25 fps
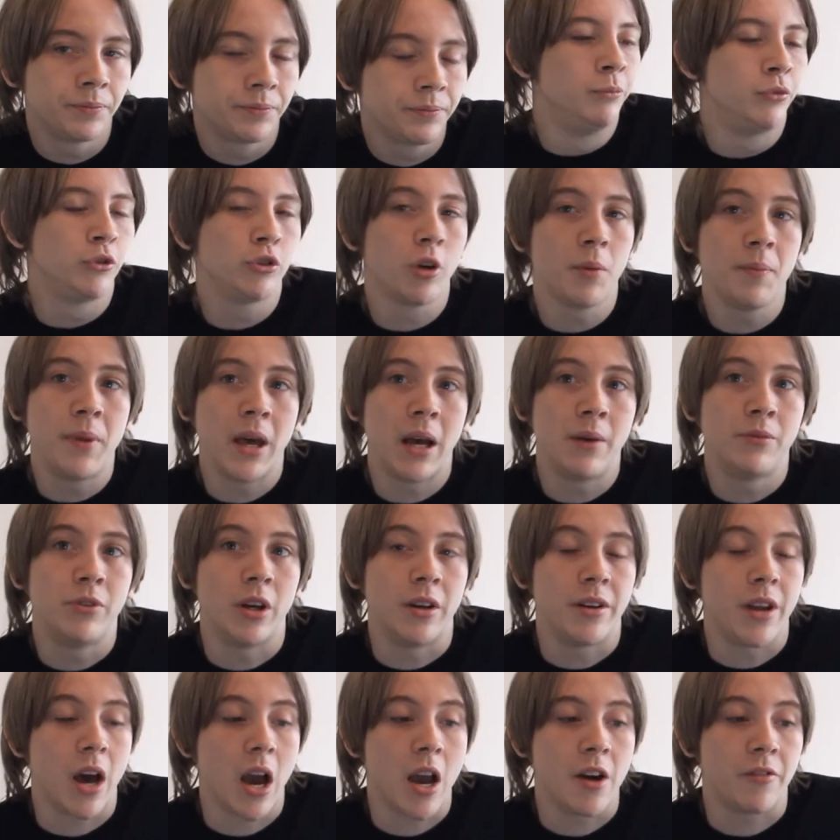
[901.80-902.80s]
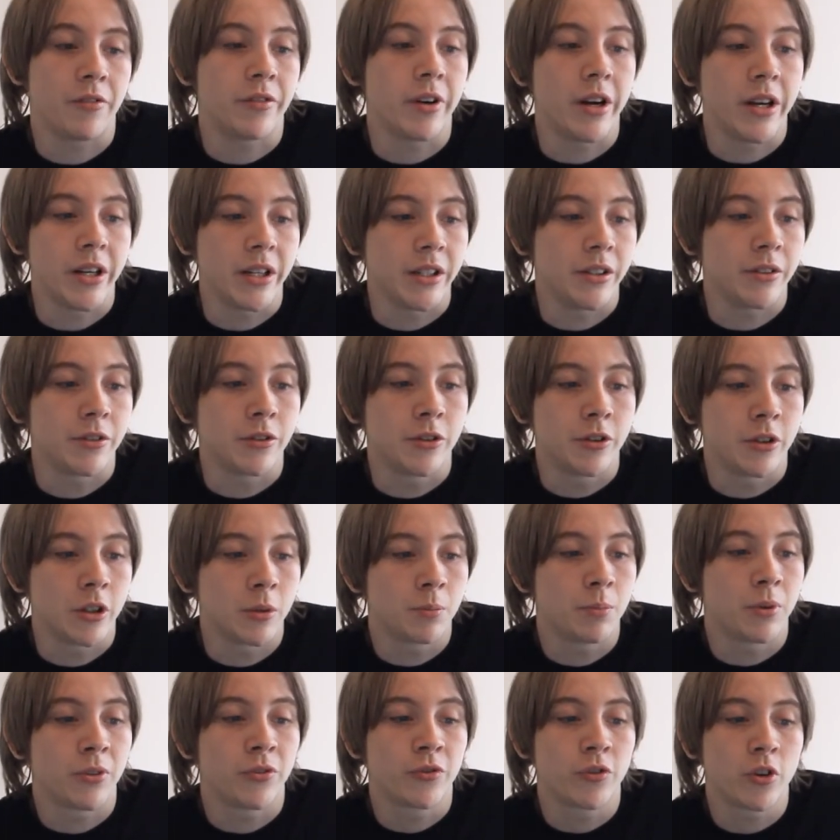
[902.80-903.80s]
Sometimes I dive right into
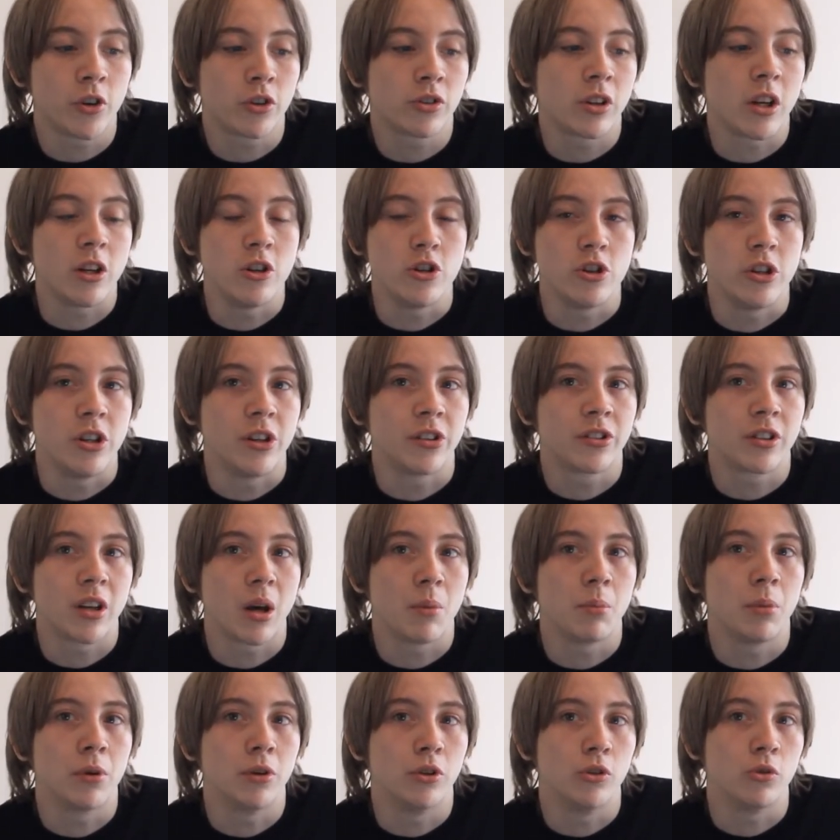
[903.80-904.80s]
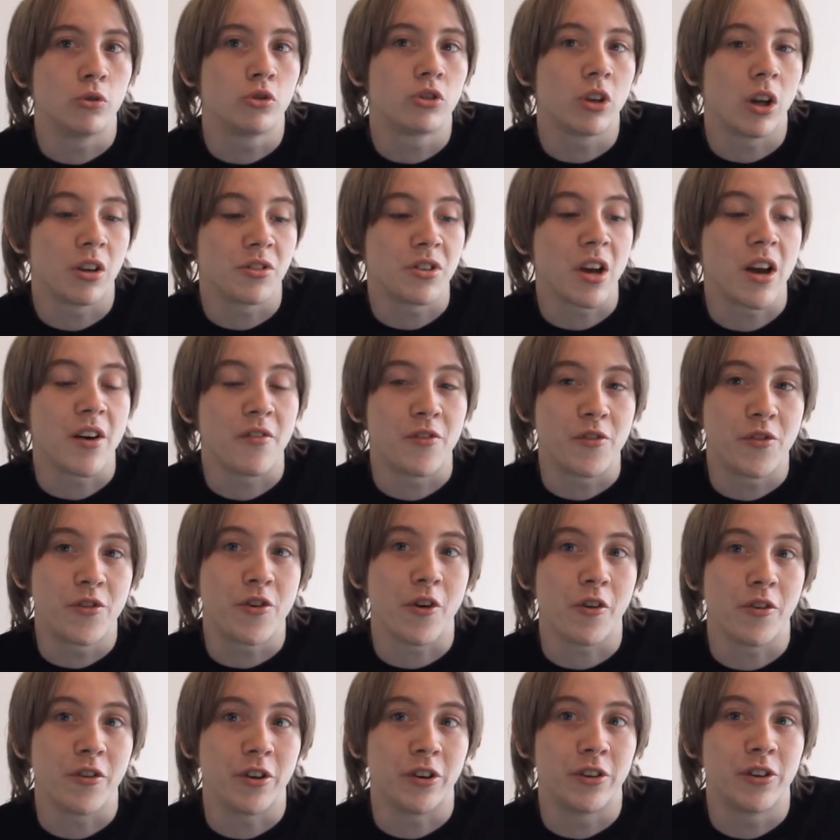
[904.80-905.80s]
it, but first I usually assemble notes as I have
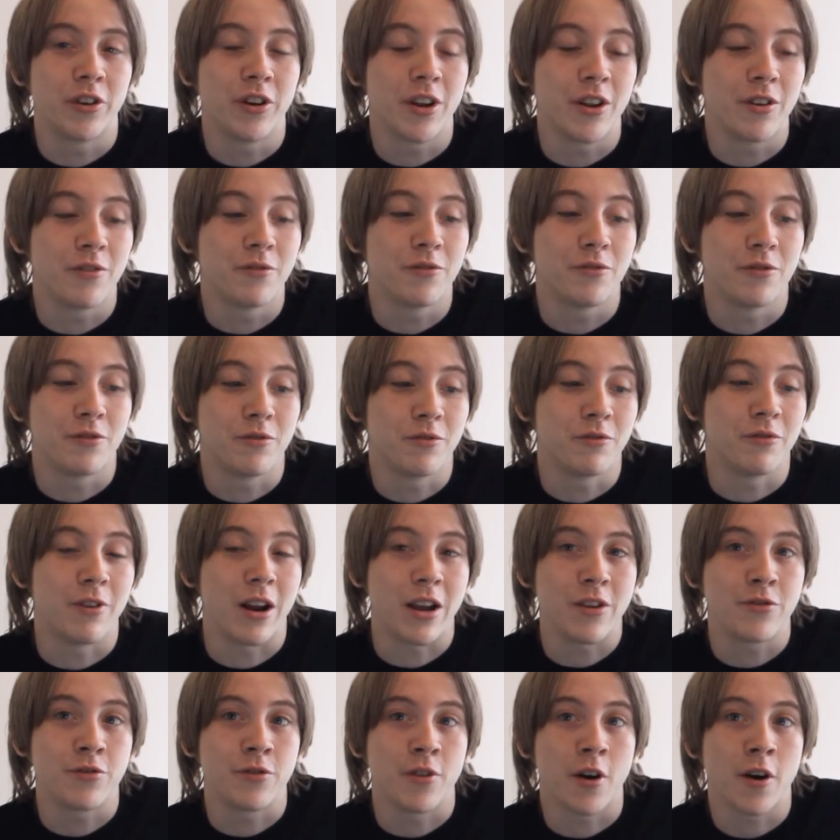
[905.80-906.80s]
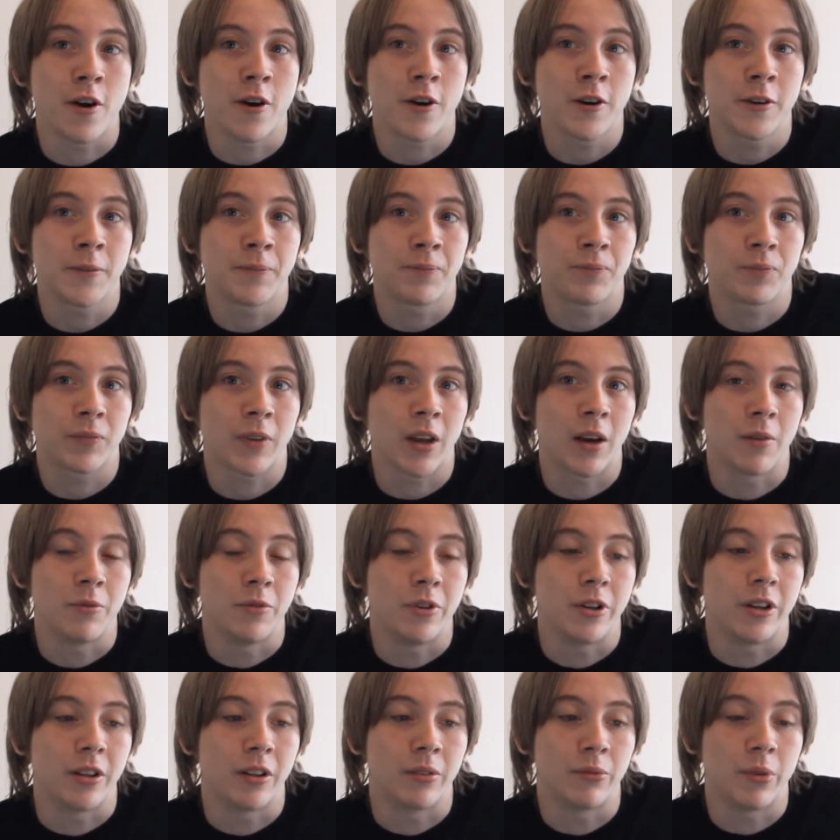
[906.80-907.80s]
done right now. I'm
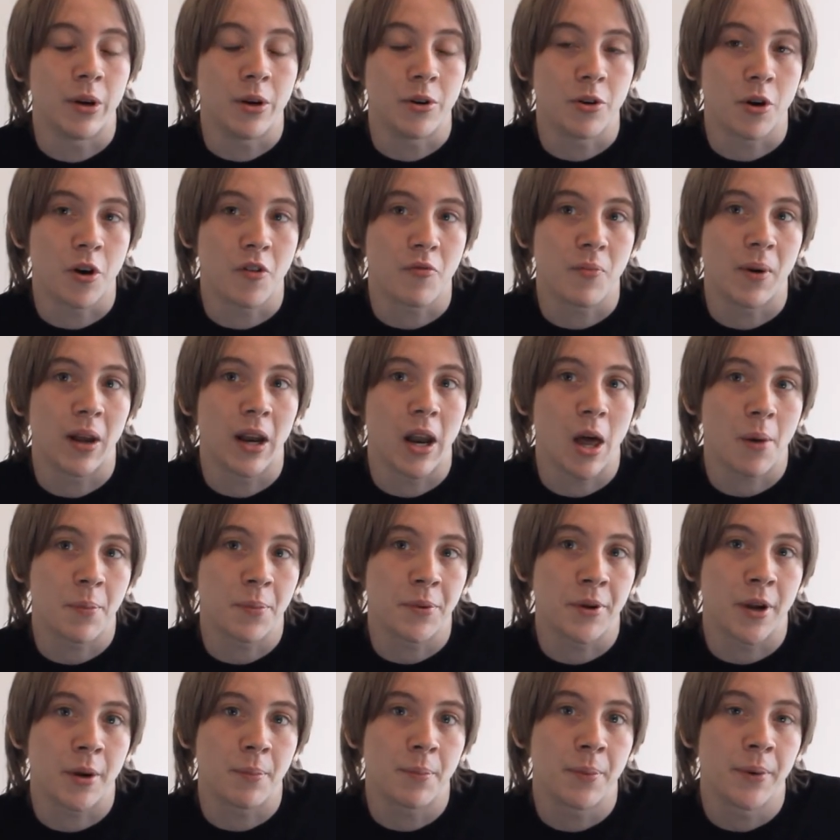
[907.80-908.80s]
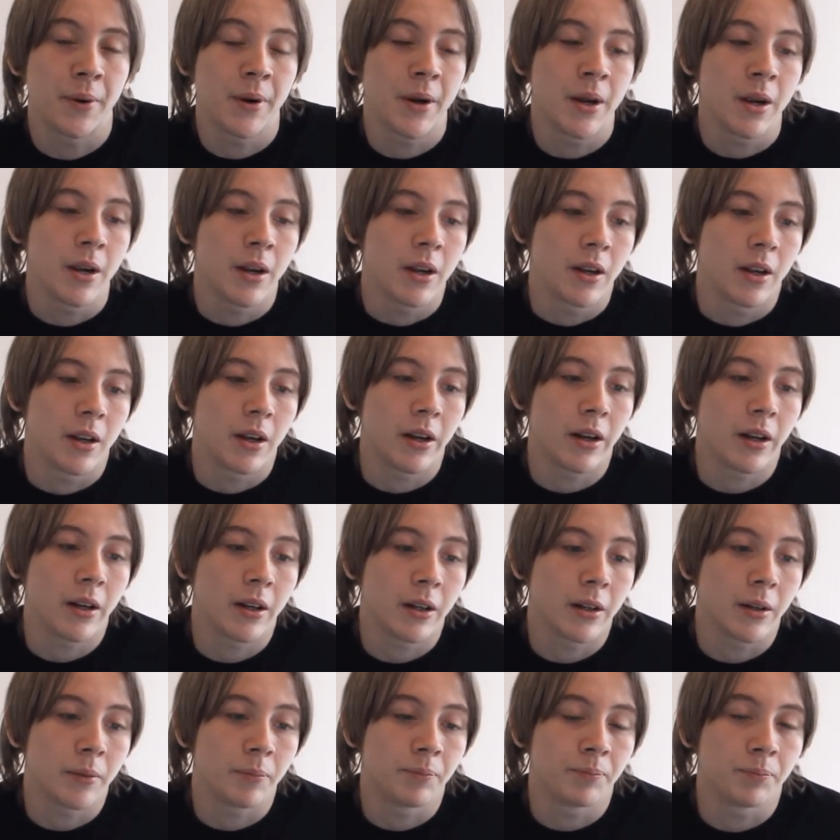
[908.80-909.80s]
reading them right now on my laptop.
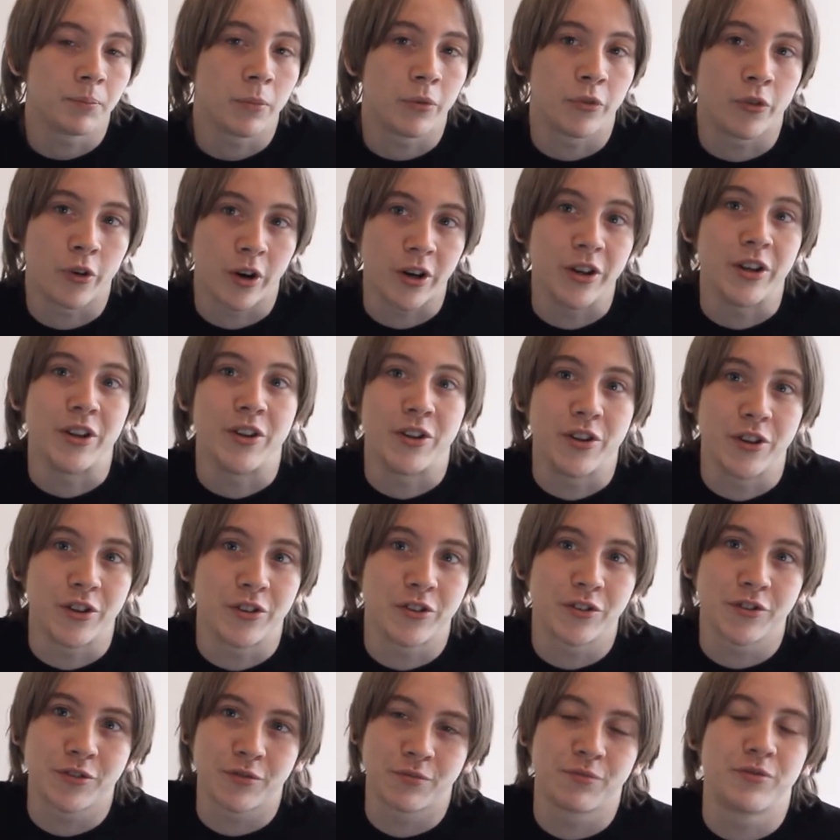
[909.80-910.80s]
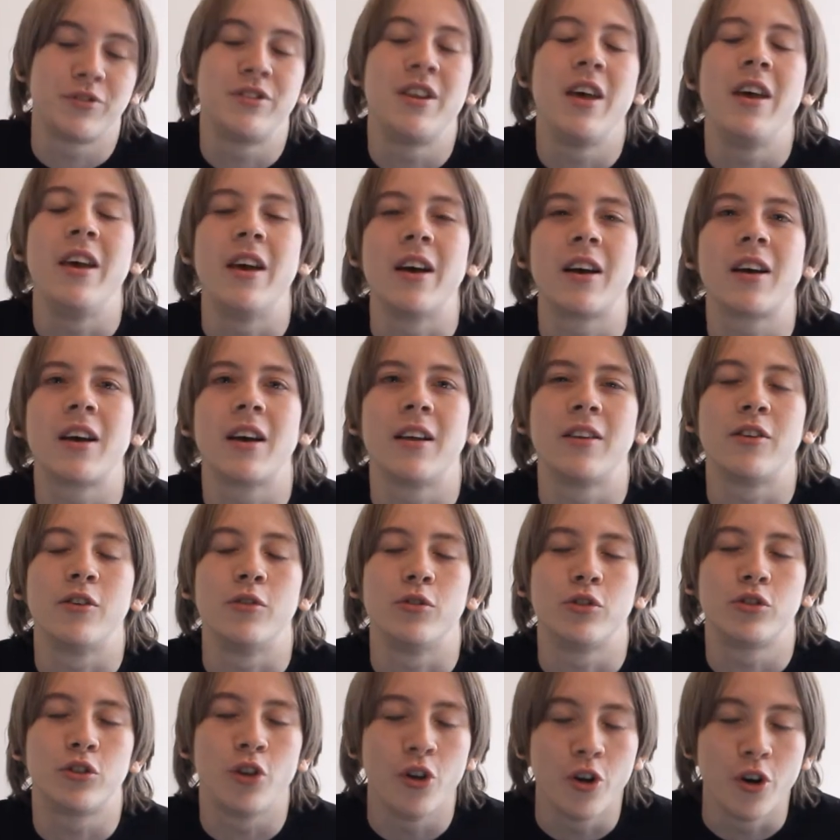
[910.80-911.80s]
Before I did this take, there
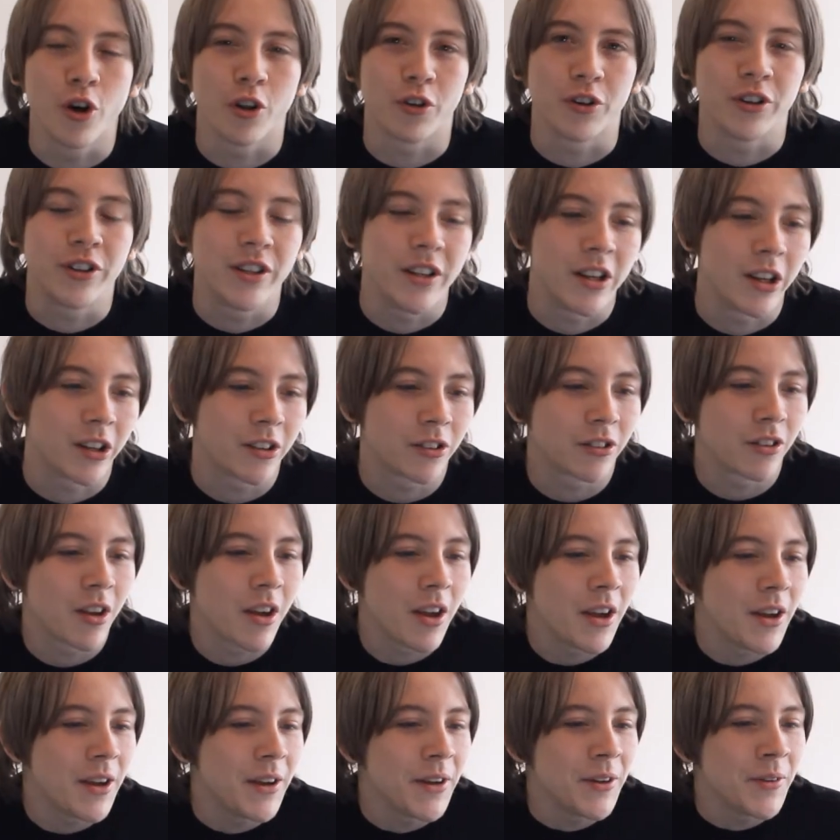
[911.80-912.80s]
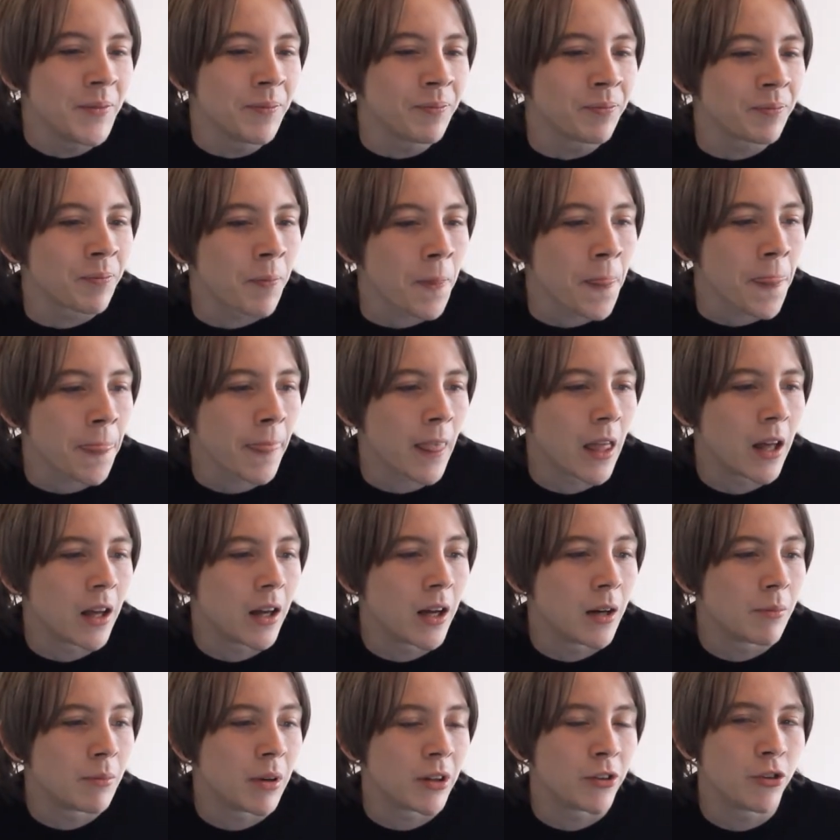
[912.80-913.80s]
was two other takes.
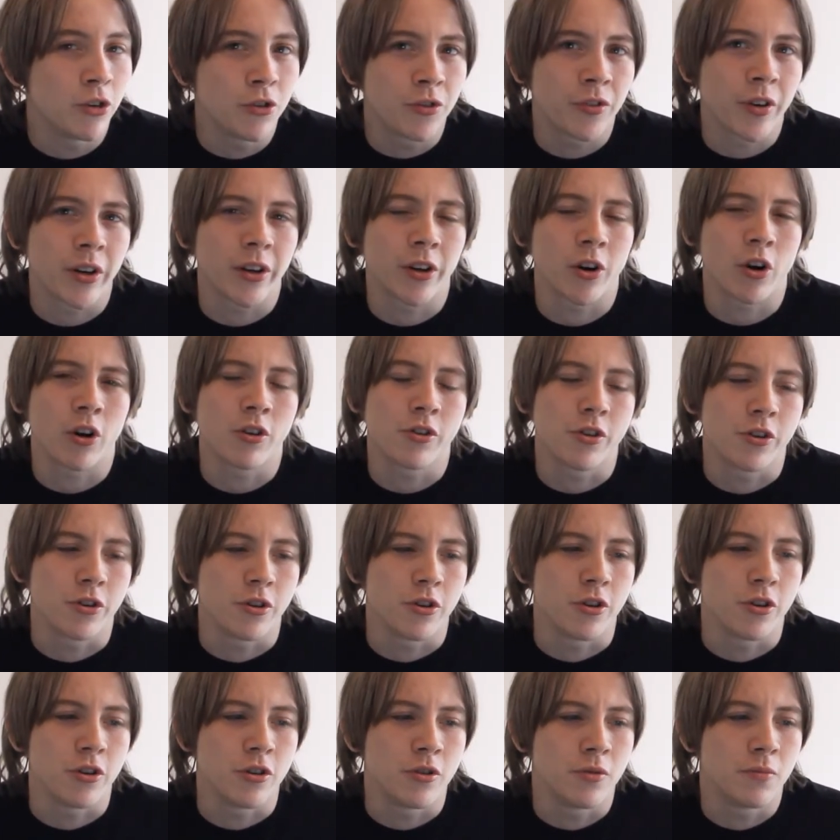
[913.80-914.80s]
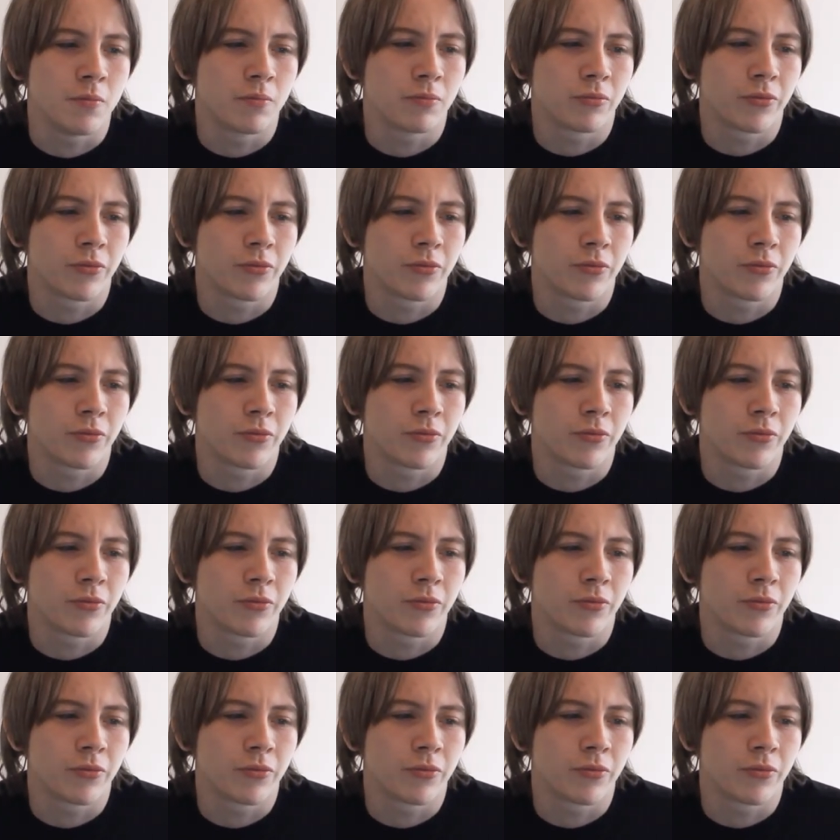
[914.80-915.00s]
I do find it hard to do